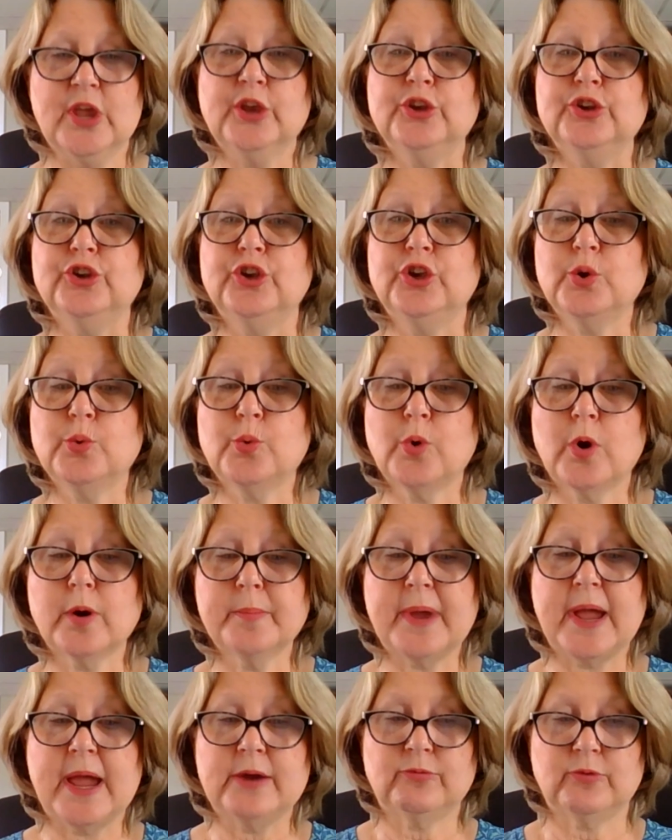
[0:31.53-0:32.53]
You are
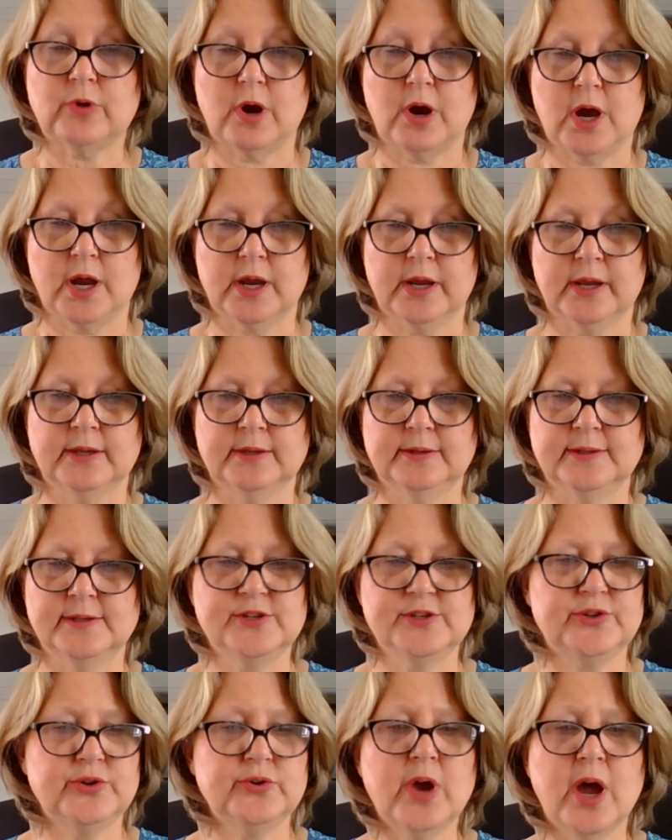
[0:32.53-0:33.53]
my rock.
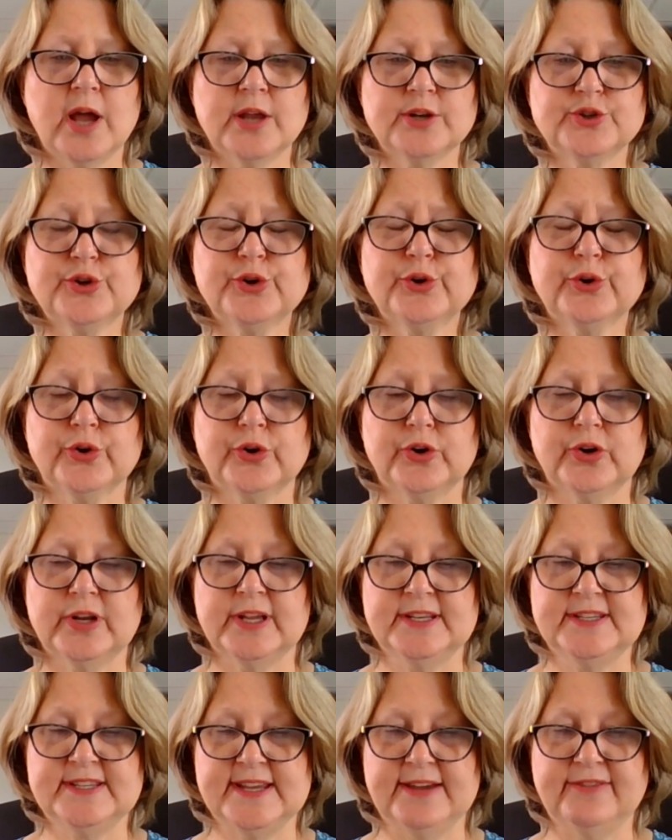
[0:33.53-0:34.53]
Do not turn
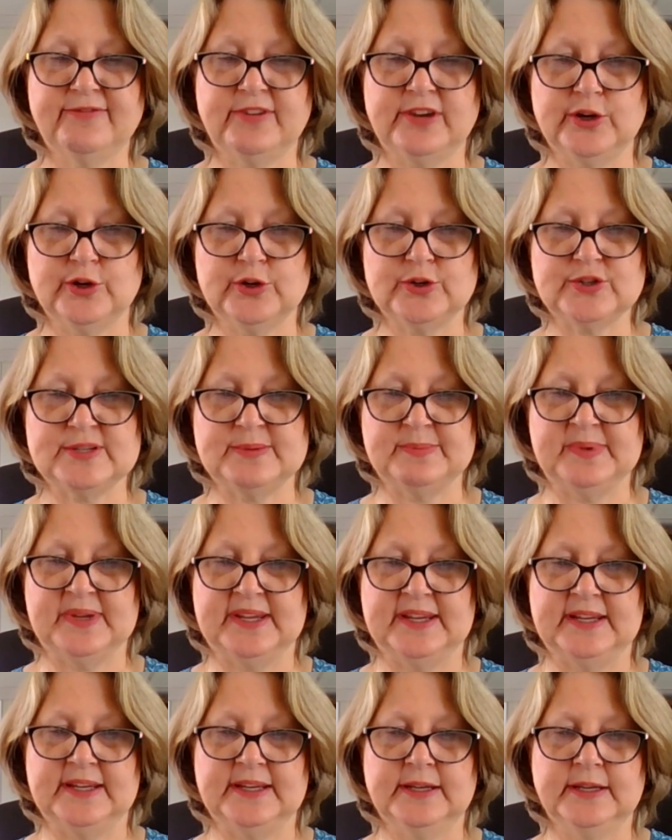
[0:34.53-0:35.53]
a deaf ear to
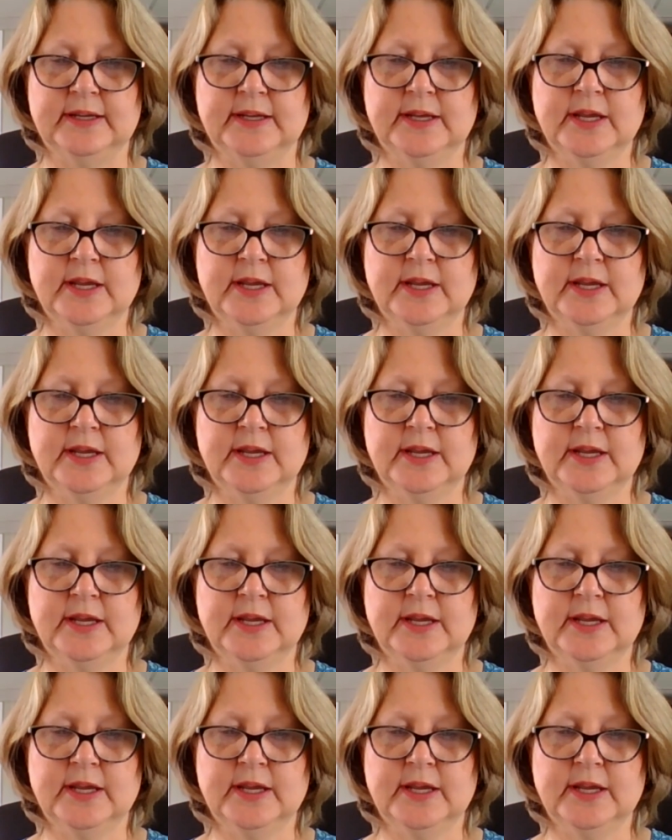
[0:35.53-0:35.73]
me.